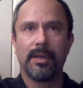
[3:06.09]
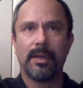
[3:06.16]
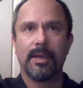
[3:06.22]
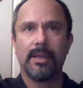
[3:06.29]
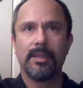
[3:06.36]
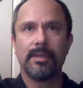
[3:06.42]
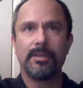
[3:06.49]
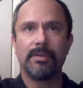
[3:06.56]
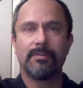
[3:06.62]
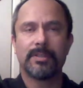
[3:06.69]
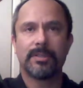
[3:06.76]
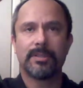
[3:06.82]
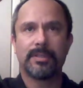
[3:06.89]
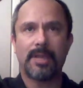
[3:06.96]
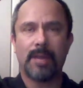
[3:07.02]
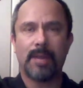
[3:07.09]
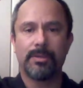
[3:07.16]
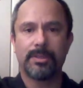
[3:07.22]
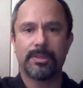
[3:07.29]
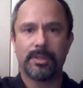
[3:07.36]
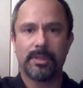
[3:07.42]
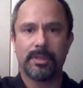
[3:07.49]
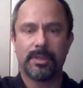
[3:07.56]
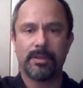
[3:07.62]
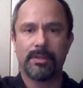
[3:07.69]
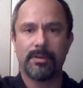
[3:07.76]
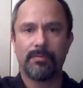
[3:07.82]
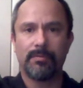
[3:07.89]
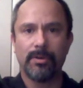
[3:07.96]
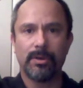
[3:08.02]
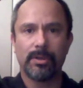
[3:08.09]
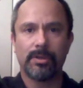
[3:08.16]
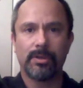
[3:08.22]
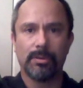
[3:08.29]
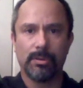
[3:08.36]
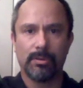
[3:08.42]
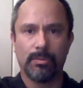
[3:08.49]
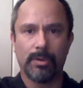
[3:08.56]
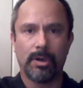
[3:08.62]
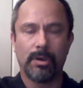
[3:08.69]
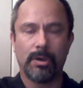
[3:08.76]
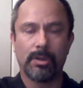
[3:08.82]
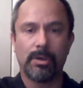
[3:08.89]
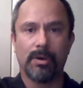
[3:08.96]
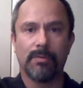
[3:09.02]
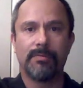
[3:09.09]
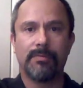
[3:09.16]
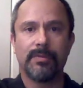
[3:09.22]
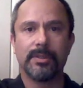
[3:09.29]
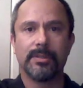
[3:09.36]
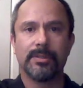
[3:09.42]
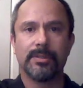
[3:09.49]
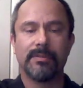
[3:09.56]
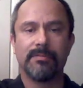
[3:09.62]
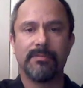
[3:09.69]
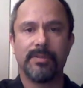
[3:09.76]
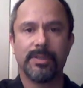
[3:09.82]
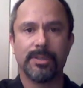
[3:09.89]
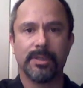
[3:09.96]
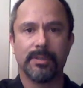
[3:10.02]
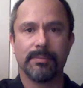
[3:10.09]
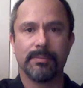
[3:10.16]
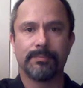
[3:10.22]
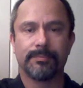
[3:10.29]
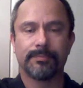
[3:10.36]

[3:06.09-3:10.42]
And then you've established the vertical, what I'll call field of vision.